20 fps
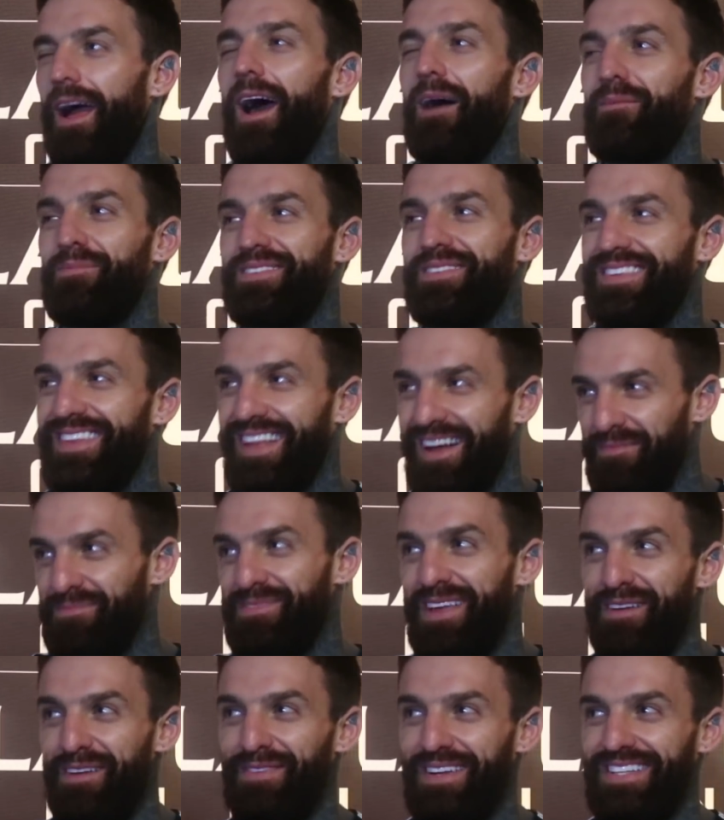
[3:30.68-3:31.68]
I'm
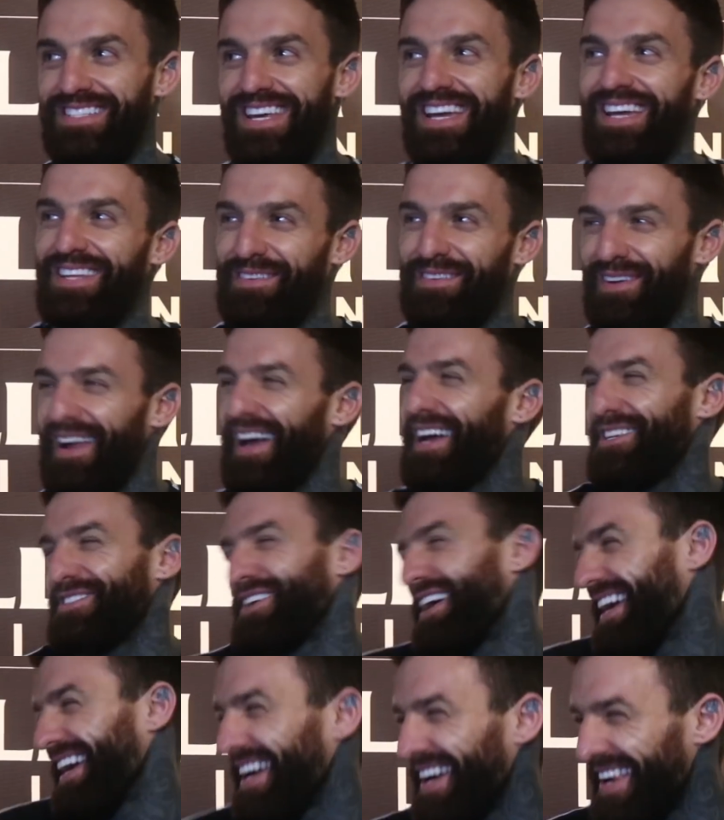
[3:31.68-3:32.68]
definitely taking the flying
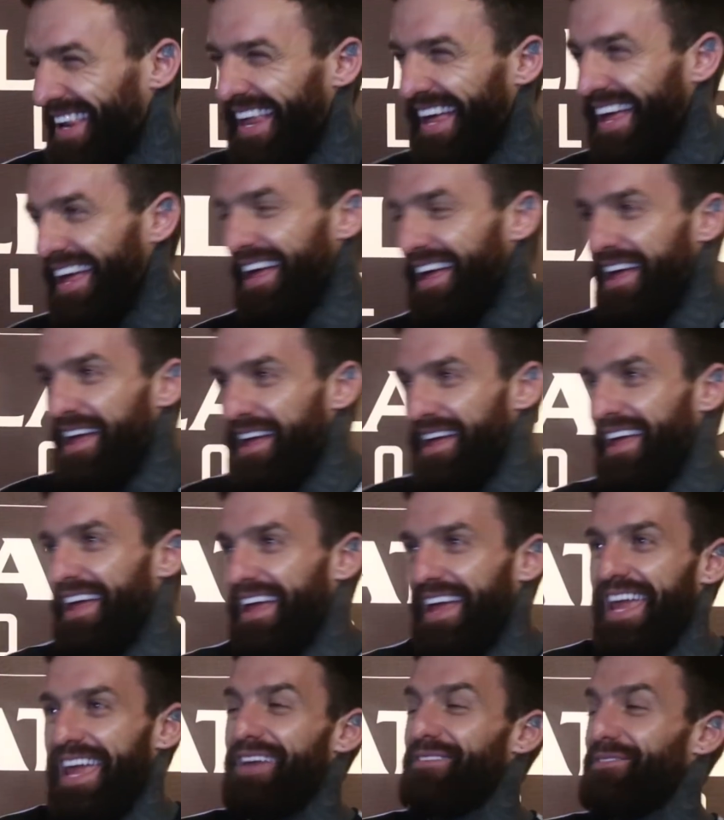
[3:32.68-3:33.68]
triangle.
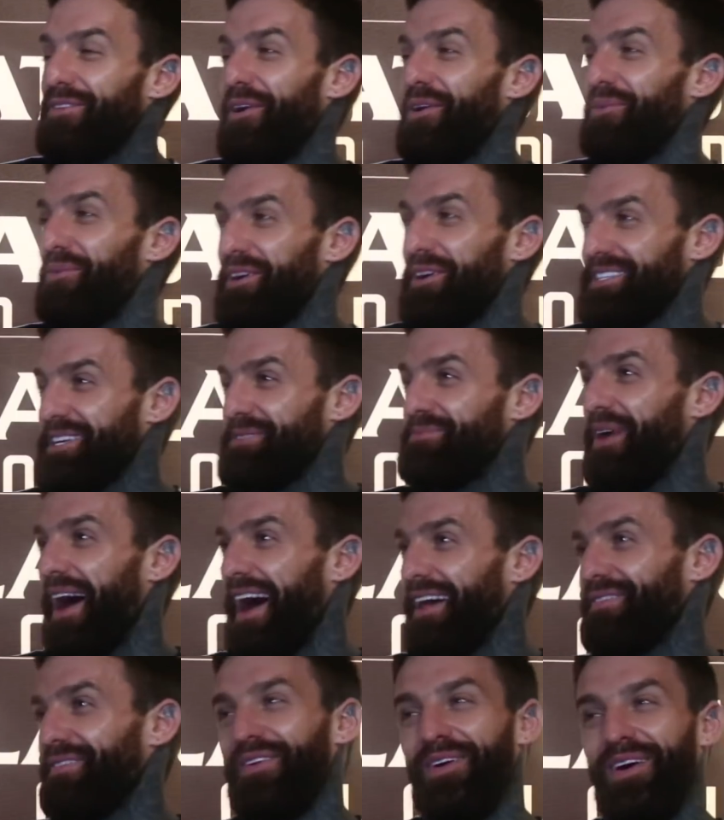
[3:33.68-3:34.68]
Even though it wasn't,
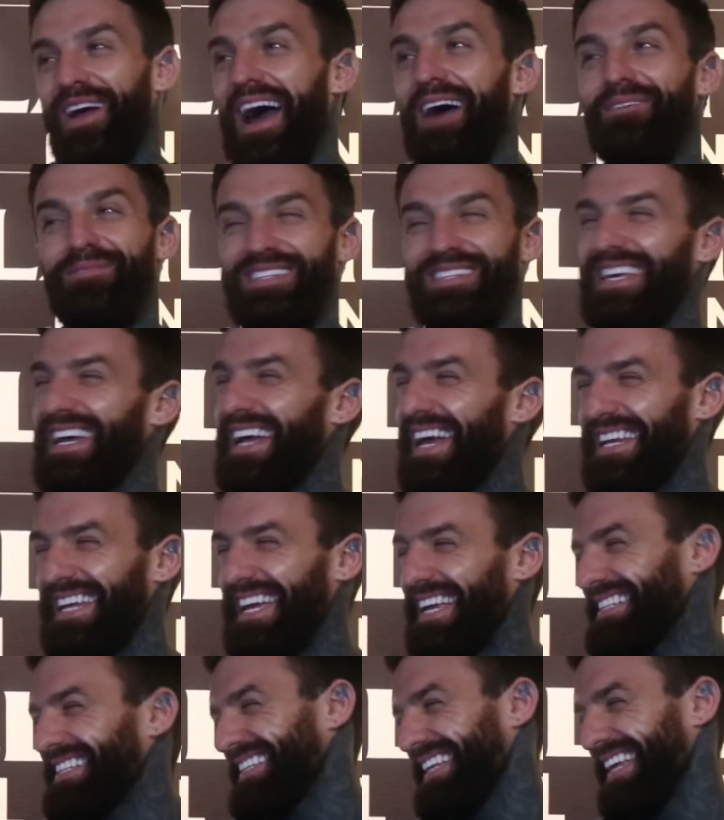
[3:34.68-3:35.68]
but I'm taking
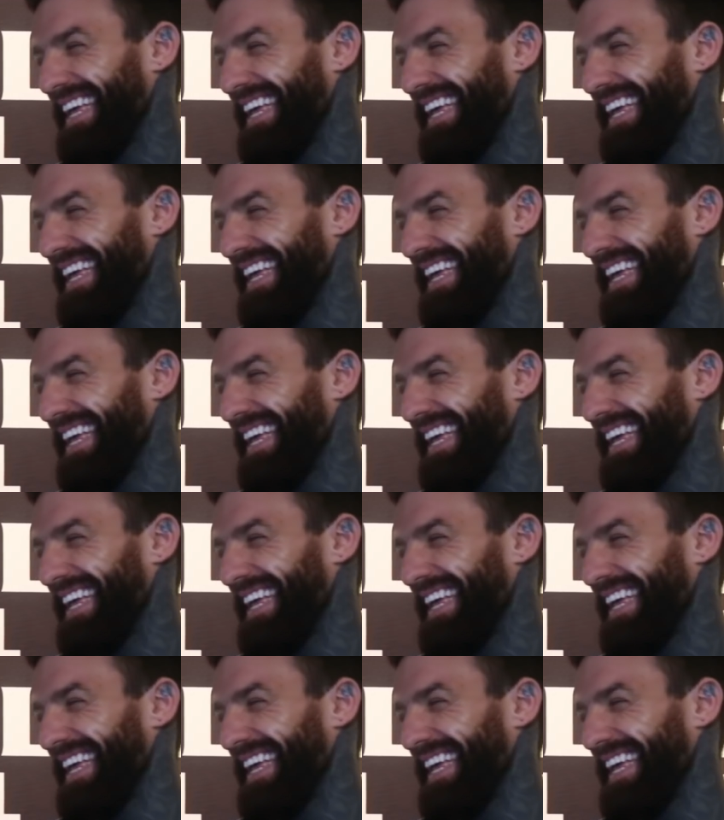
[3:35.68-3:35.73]
it.